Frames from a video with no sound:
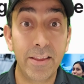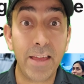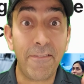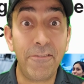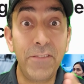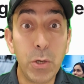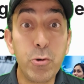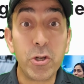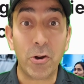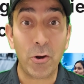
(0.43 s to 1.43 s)
The
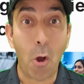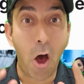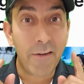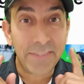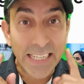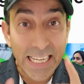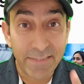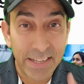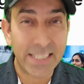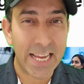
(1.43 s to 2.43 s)
future of
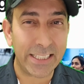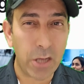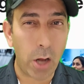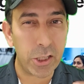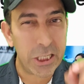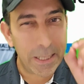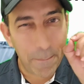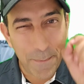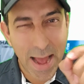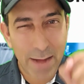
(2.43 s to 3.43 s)
E V technology,
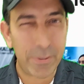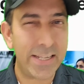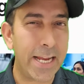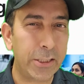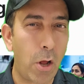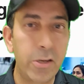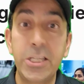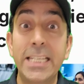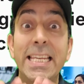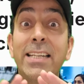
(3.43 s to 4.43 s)
battery
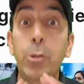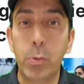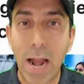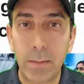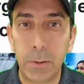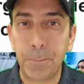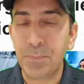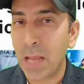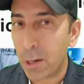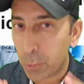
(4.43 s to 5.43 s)
technology is incredible.
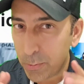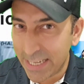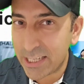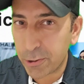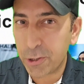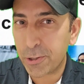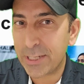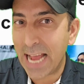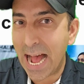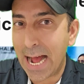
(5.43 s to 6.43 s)

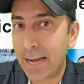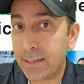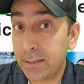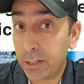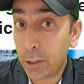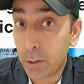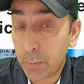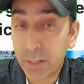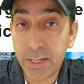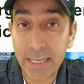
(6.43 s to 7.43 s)
Researchers at the
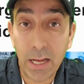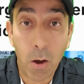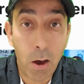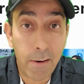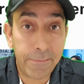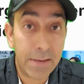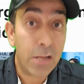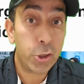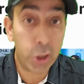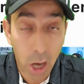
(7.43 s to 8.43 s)
University of
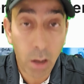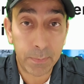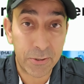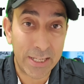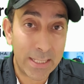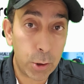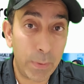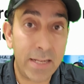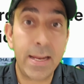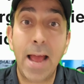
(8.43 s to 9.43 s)
Chalmers in
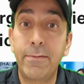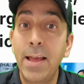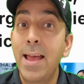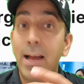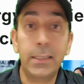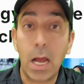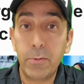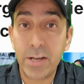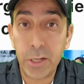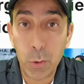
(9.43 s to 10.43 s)
Sweden have
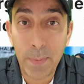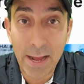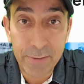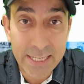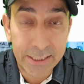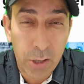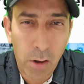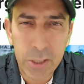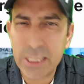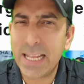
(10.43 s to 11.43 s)
uncovered a new battery
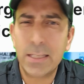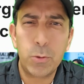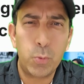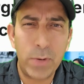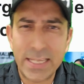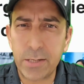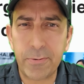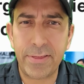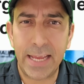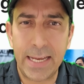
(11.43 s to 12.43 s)
technology that's
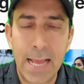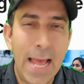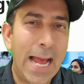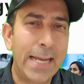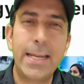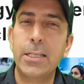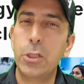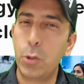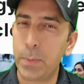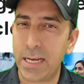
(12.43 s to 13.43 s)
razor thin, and it has
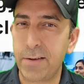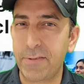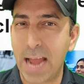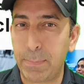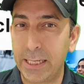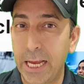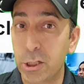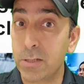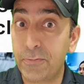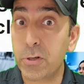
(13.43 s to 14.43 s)
so many different
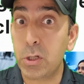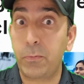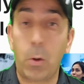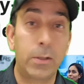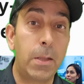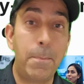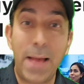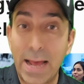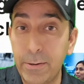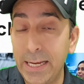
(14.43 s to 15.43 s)
applications. First of all, the
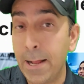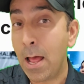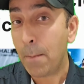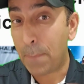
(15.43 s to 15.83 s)
battery